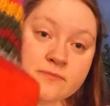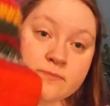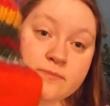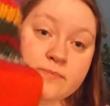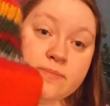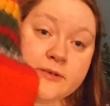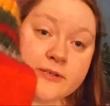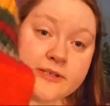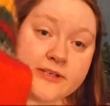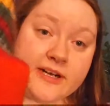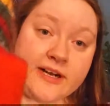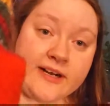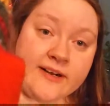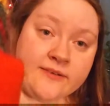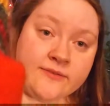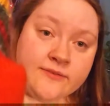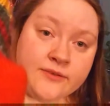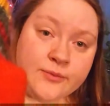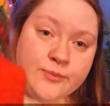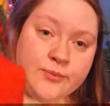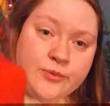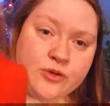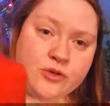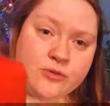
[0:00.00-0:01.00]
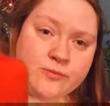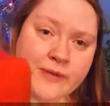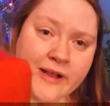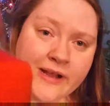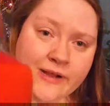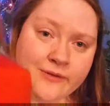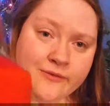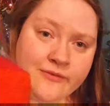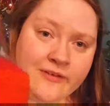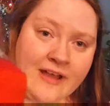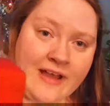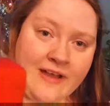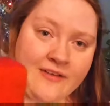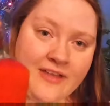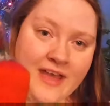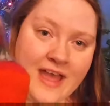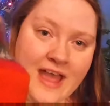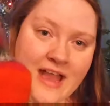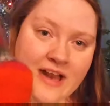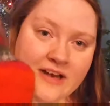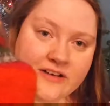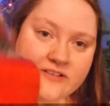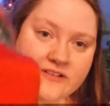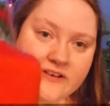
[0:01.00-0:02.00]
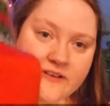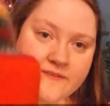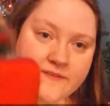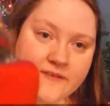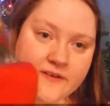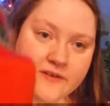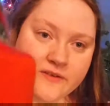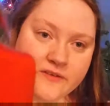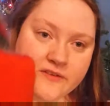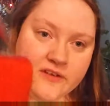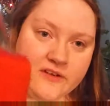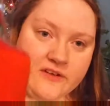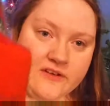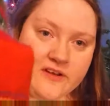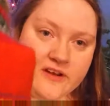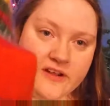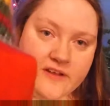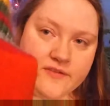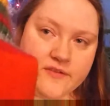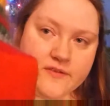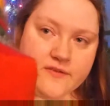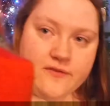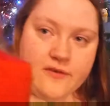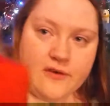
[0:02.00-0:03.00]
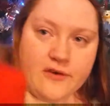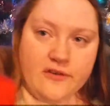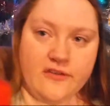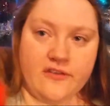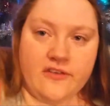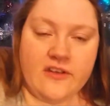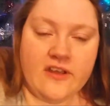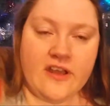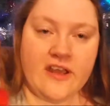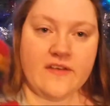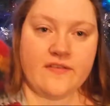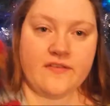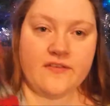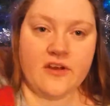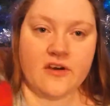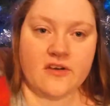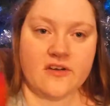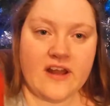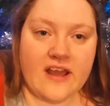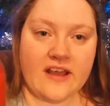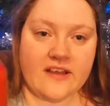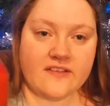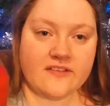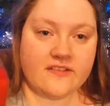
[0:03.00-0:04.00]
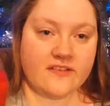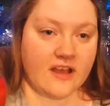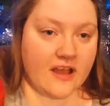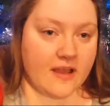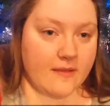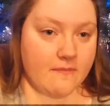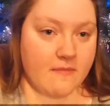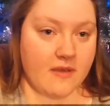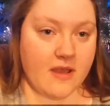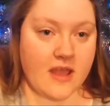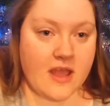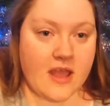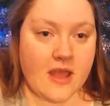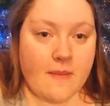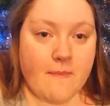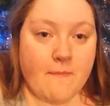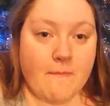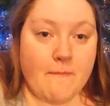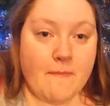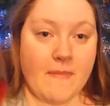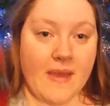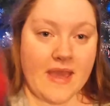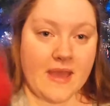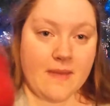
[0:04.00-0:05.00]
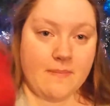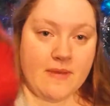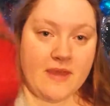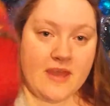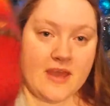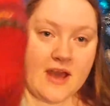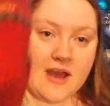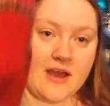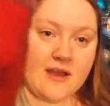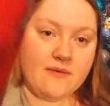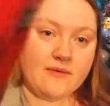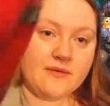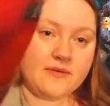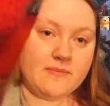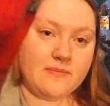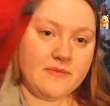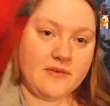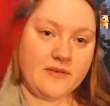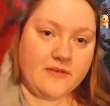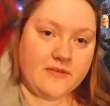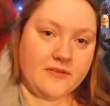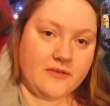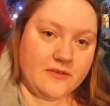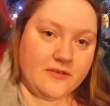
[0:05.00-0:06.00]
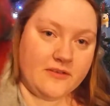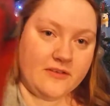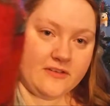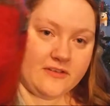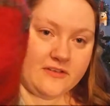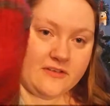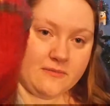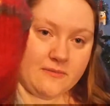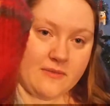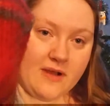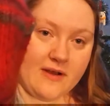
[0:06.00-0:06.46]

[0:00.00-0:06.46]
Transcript: But I'll report back with how that actually feels underneath the foot. If not next time, maybe I would move to a system